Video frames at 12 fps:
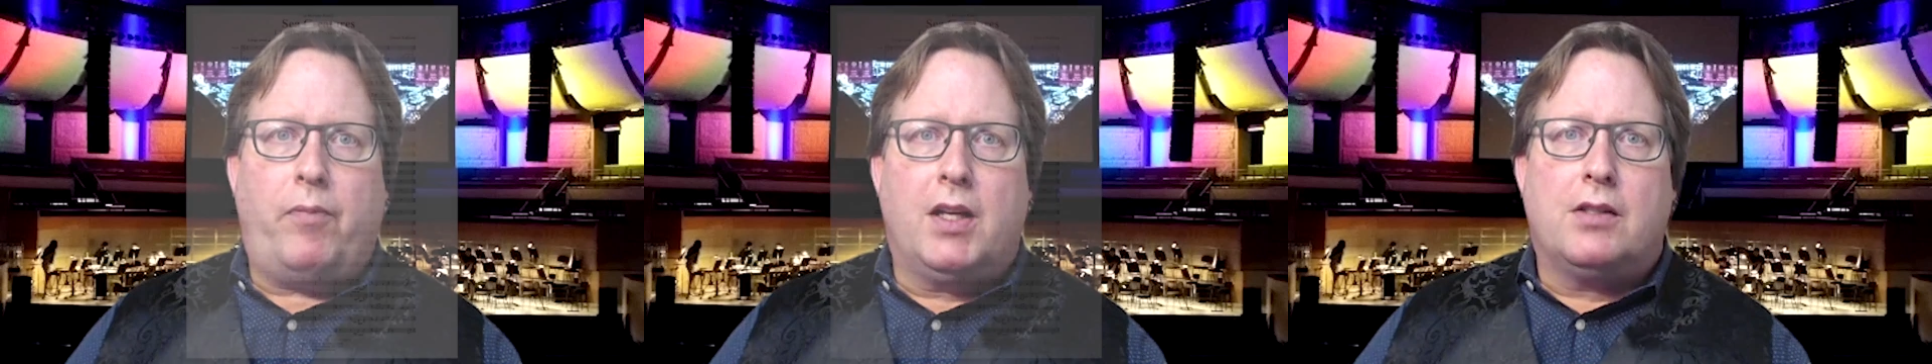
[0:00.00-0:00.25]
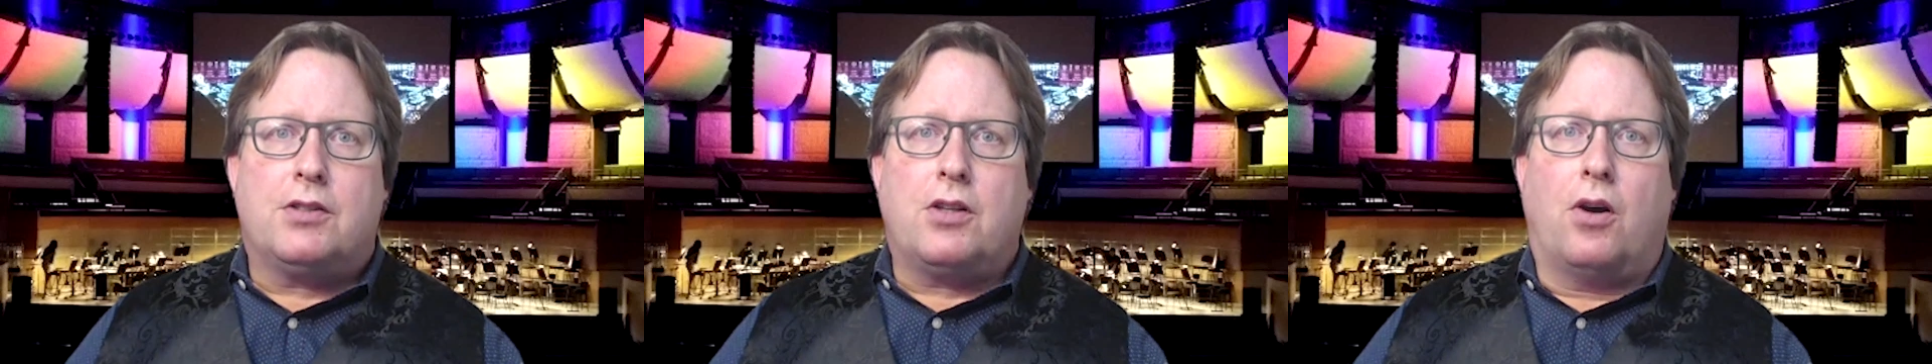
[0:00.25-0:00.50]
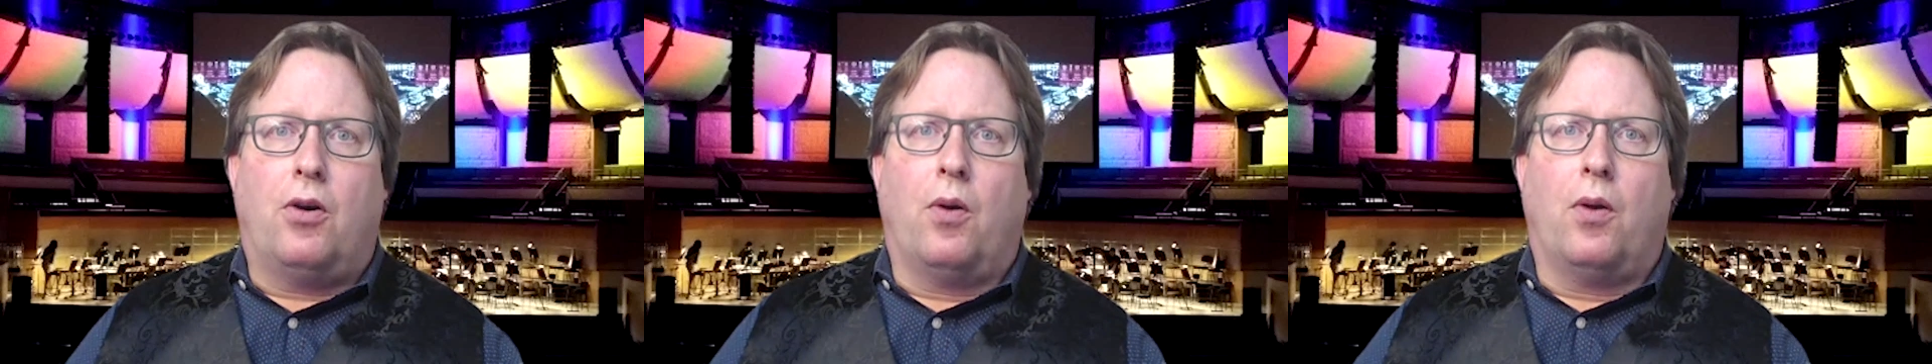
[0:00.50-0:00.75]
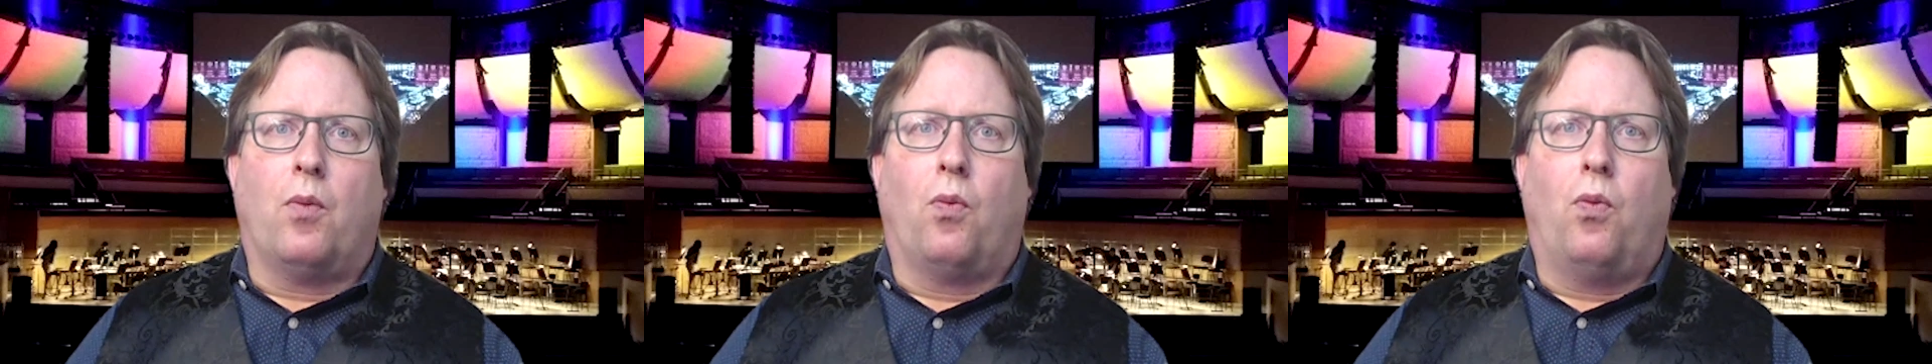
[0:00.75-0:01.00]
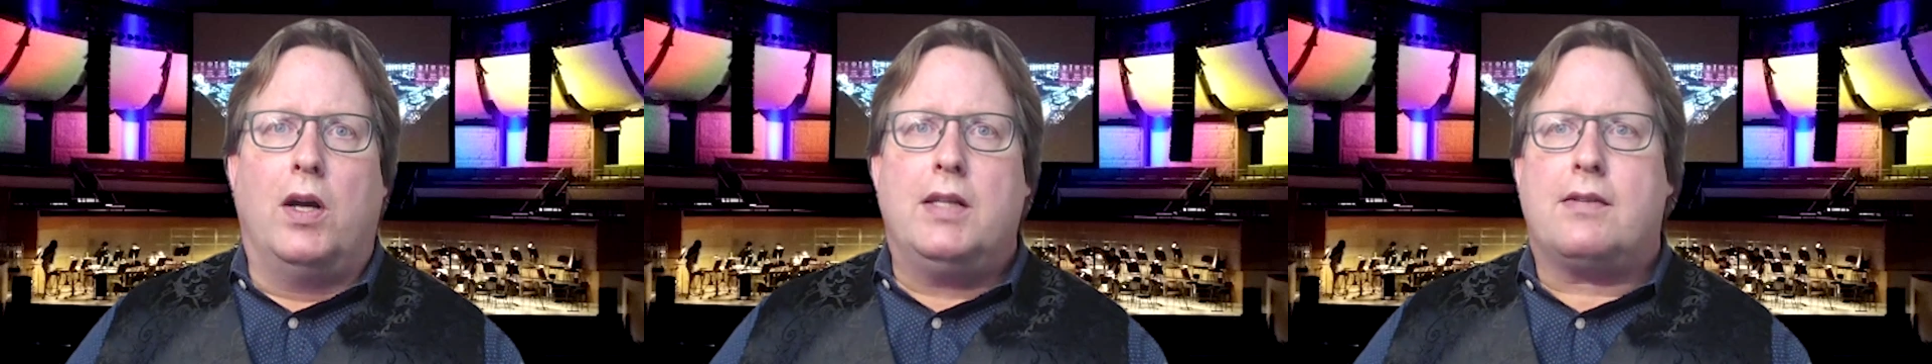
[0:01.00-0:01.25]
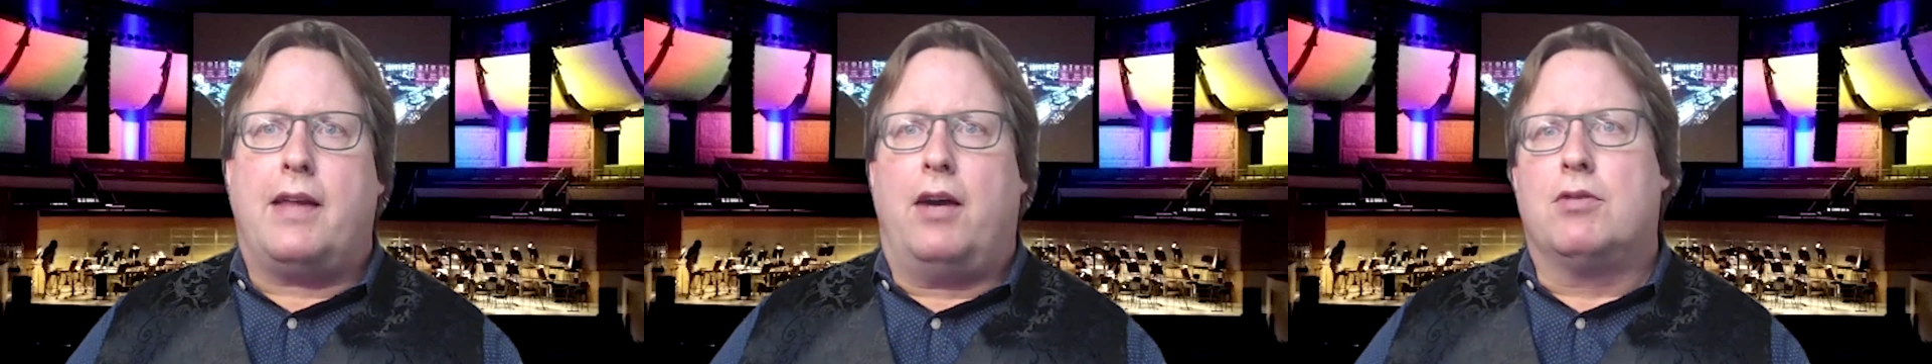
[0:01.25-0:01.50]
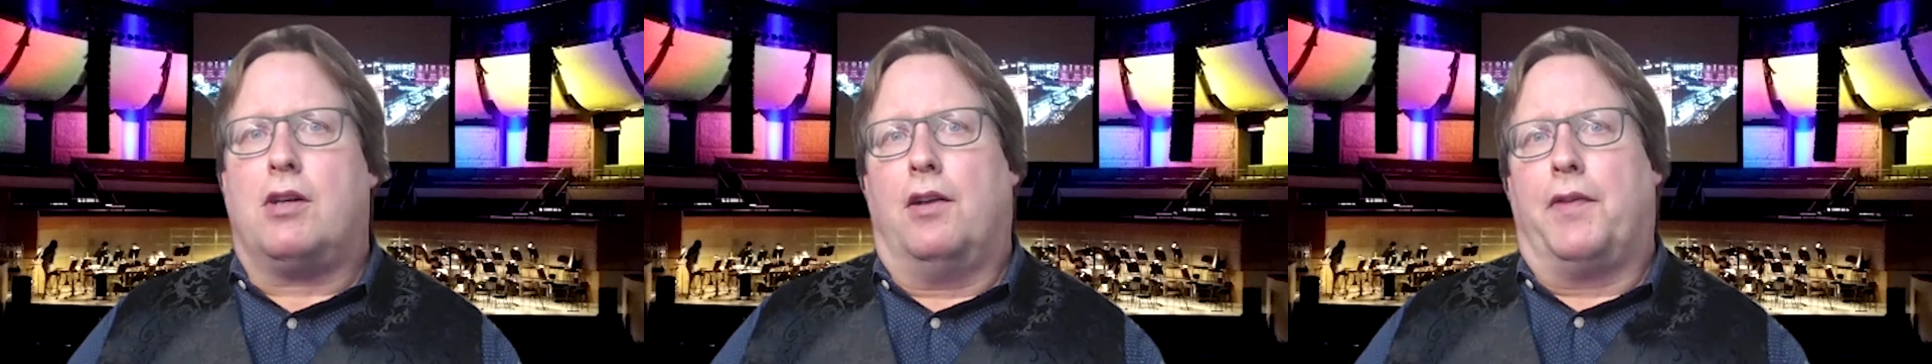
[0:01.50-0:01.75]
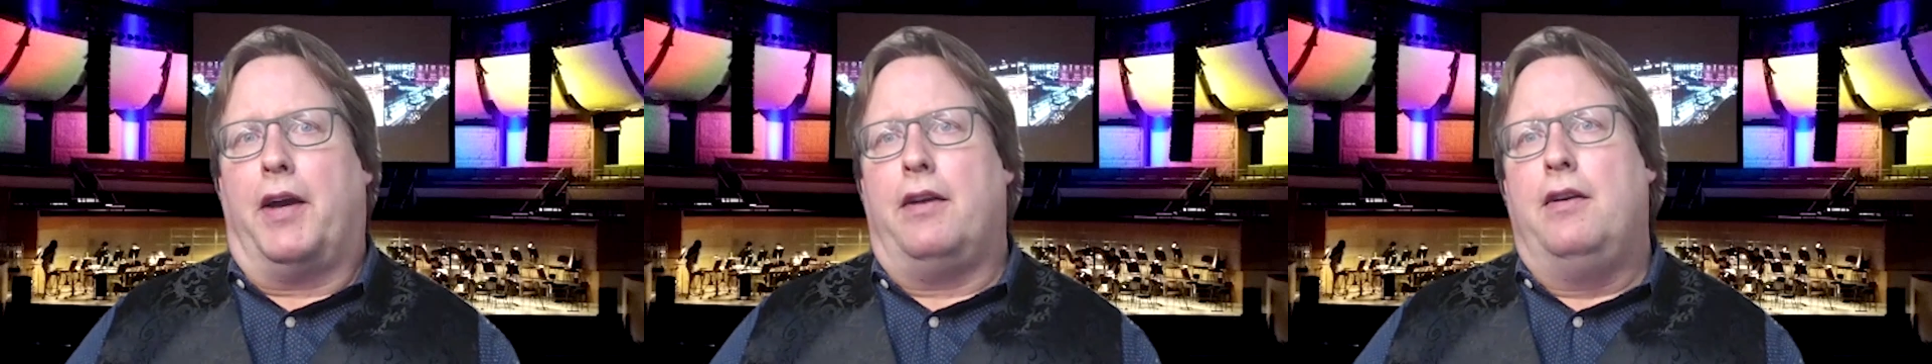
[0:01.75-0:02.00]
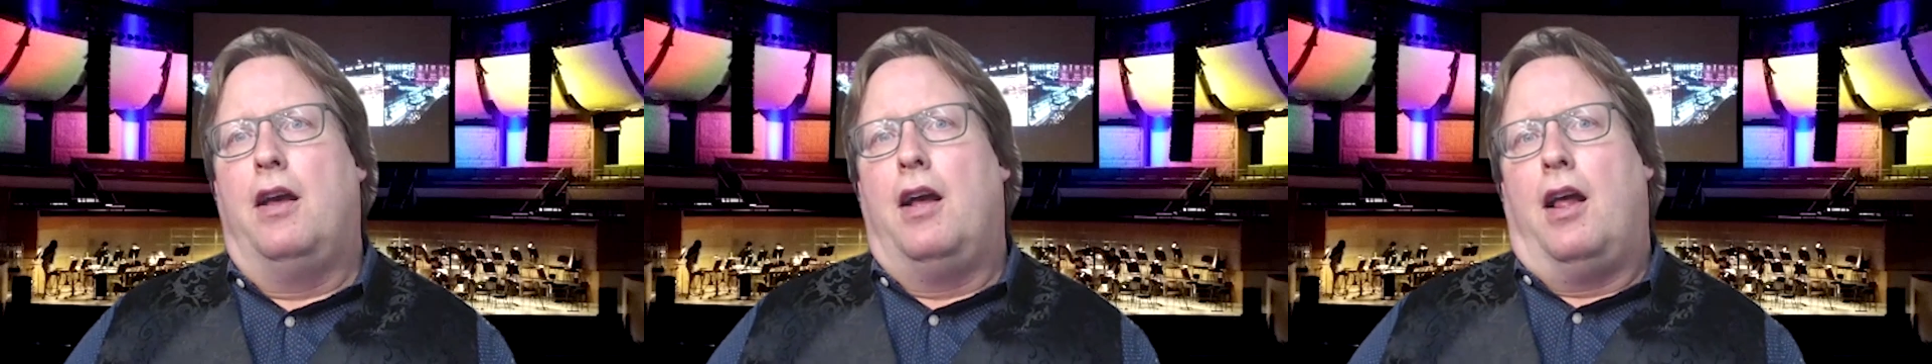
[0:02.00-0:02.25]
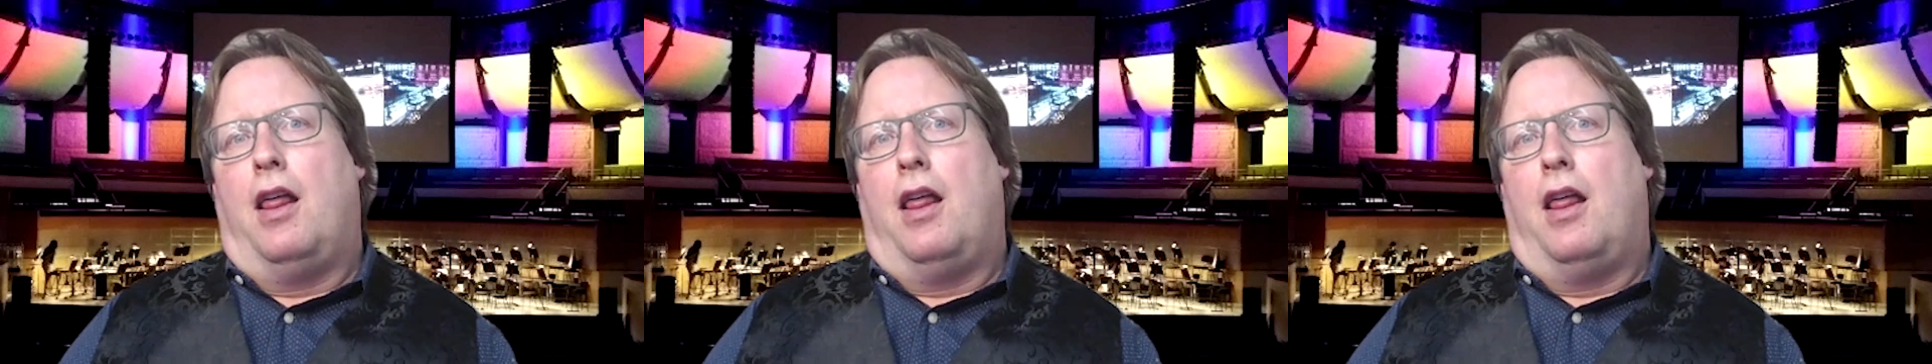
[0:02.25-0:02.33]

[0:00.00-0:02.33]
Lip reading: So once that was all done,